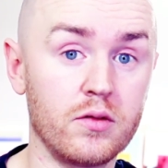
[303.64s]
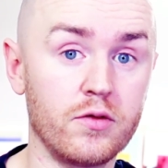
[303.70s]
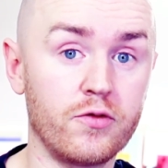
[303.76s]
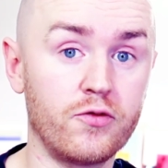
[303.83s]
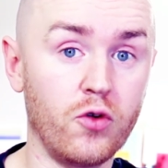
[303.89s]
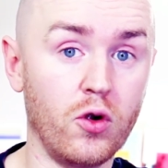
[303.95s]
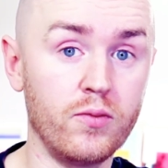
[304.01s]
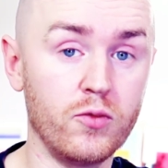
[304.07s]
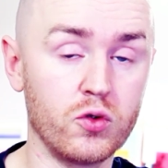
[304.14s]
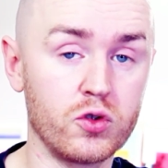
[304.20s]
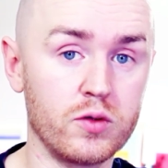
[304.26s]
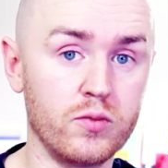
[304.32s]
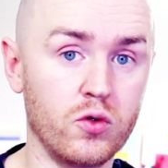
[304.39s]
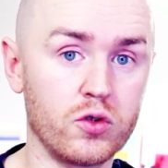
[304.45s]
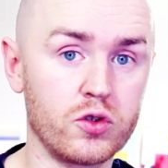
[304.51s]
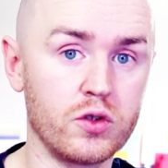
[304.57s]
from those
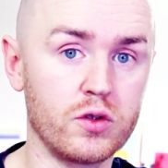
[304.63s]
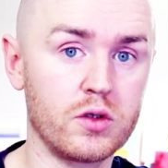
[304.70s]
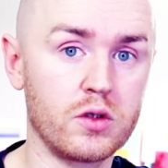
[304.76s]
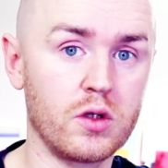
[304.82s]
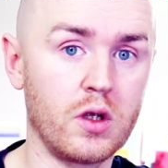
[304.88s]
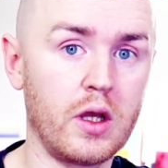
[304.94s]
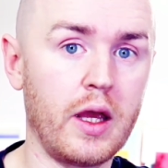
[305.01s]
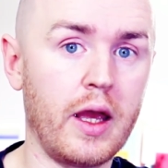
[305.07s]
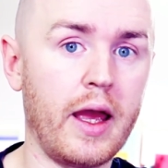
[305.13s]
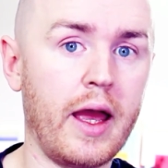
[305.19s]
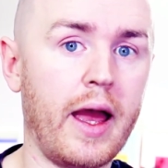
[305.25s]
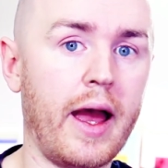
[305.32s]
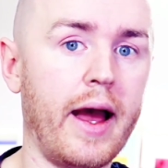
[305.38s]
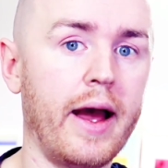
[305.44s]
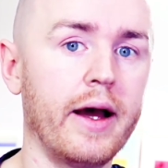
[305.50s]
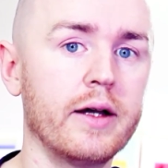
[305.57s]
emotions,
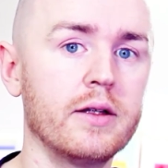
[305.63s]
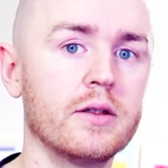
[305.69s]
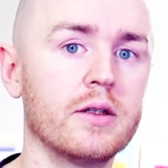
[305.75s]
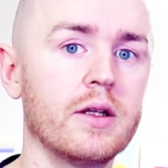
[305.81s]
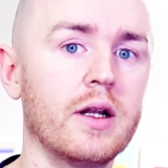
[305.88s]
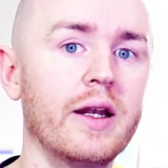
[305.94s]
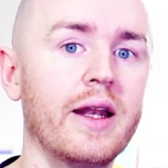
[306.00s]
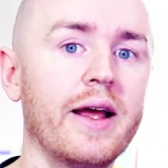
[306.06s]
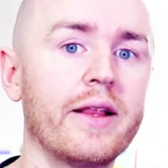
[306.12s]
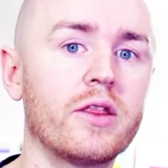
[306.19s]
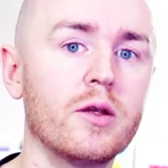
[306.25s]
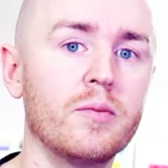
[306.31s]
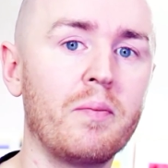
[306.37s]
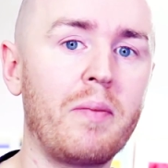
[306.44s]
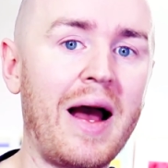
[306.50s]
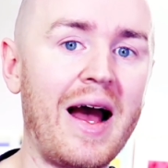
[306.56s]
and let
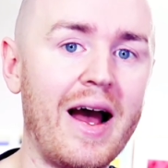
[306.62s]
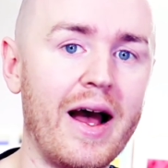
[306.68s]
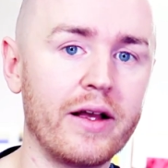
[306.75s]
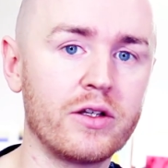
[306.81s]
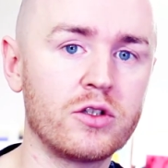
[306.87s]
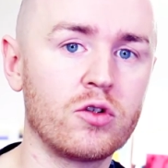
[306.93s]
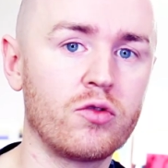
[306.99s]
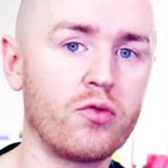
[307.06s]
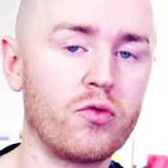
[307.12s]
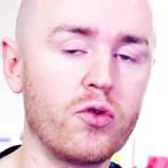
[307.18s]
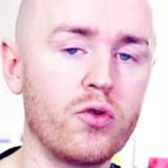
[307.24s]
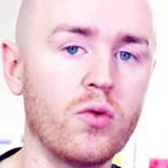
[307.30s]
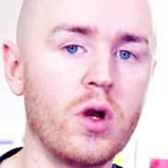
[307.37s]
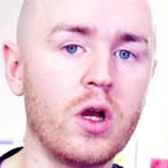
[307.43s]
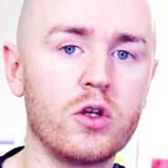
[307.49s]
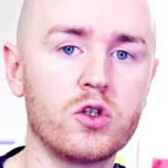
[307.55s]
them pass
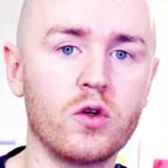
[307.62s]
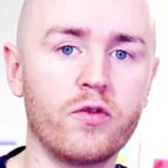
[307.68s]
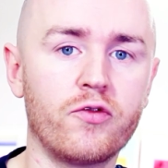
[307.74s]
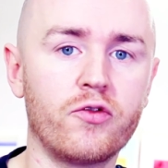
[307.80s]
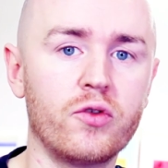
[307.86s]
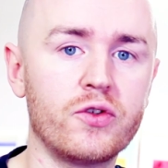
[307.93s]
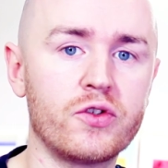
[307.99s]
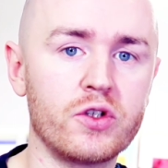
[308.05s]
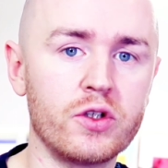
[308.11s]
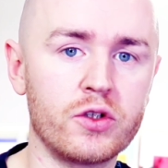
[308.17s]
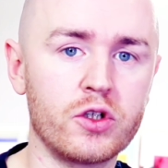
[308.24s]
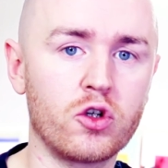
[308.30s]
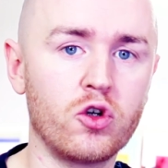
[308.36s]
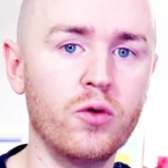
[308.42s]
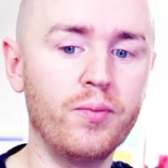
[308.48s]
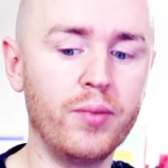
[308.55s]
through. So for instance,
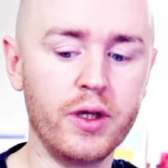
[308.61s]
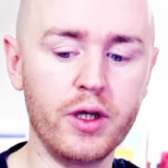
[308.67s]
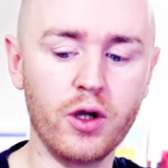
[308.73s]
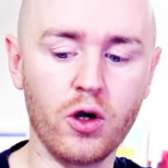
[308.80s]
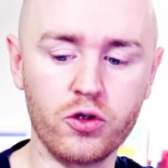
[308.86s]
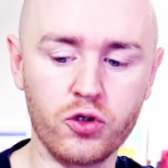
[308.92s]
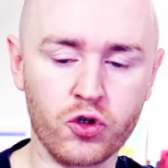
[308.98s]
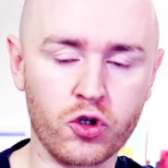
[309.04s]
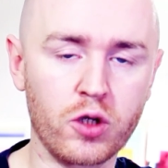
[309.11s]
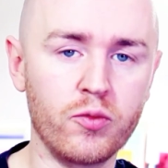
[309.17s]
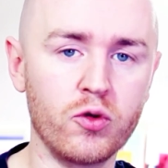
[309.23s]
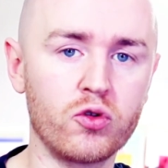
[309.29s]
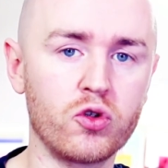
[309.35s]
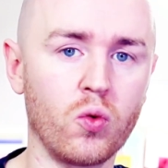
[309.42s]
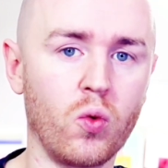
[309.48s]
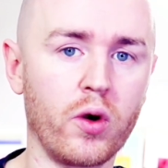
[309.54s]
it could be on your
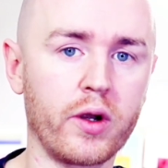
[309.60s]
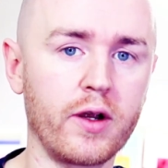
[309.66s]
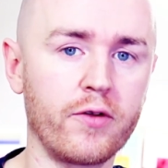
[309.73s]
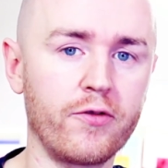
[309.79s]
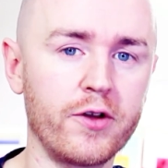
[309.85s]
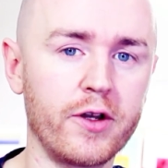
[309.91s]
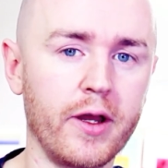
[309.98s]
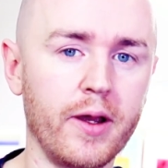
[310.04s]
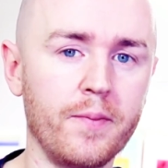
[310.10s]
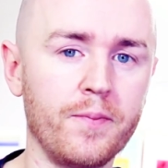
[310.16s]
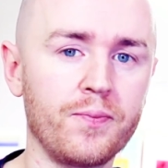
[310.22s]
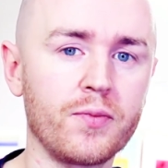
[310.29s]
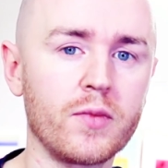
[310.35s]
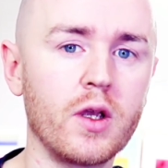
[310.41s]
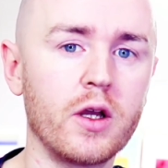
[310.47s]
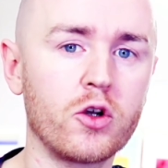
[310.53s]
commute to work every day.
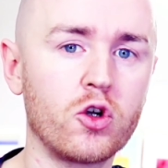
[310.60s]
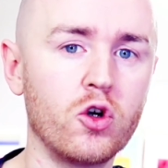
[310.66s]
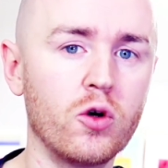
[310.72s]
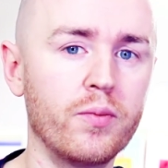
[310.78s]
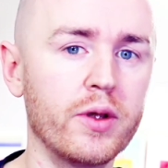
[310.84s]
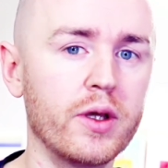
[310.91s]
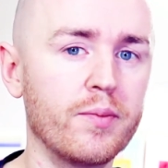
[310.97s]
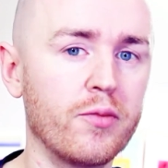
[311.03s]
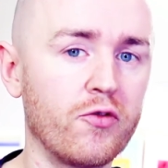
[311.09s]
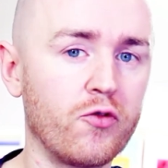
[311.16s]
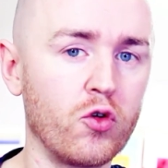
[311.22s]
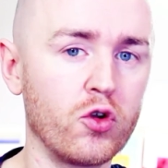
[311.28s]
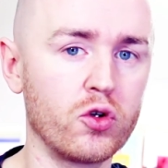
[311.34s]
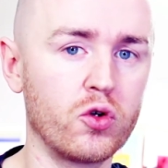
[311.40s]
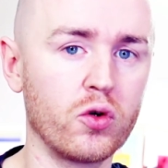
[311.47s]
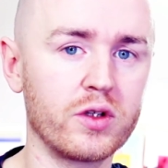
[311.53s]
It could be before
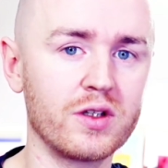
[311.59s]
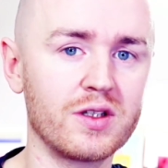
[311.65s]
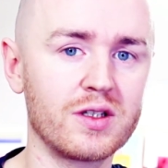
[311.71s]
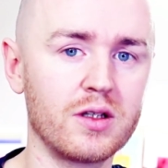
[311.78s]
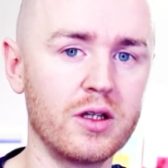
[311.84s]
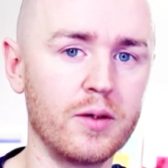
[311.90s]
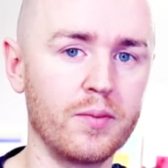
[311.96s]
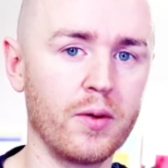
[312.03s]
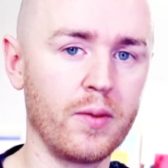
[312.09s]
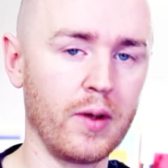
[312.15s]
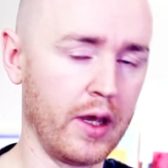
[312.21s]
you go to sleep.